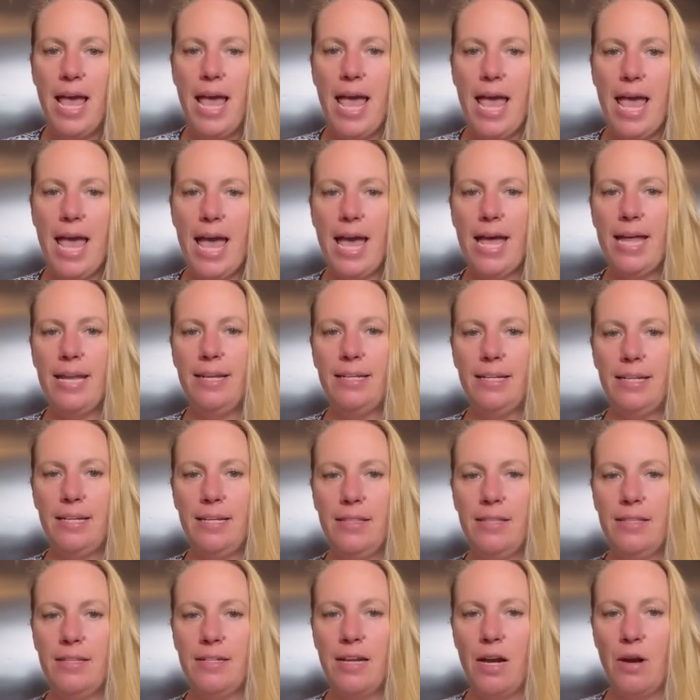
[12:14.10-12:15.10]
and
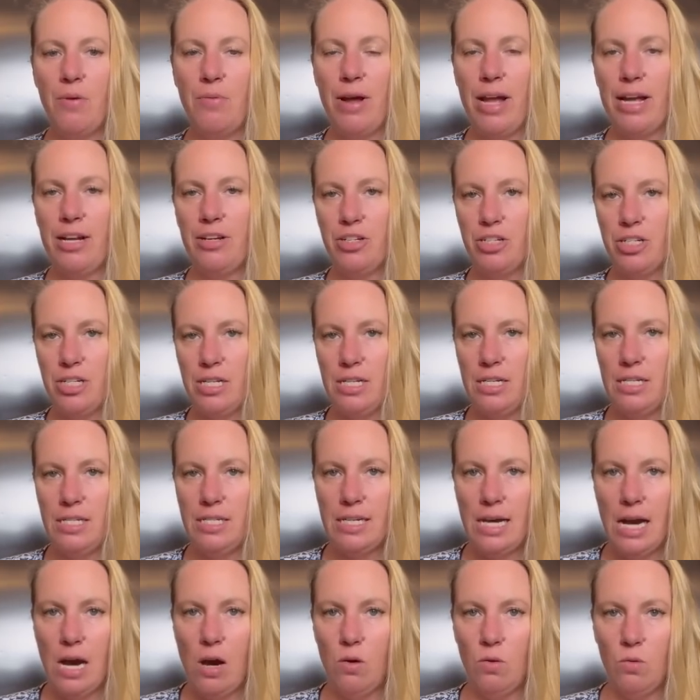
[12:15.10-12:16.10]
in the direction
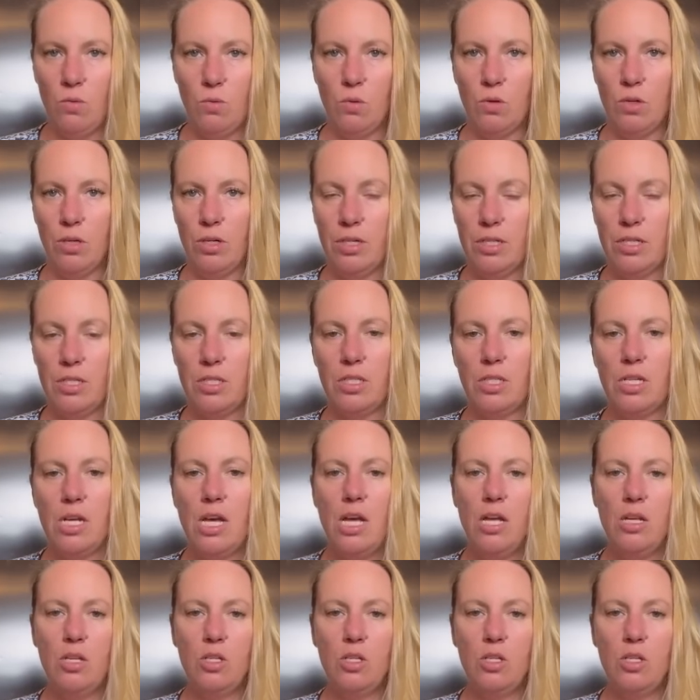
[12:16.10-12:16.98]
downwards.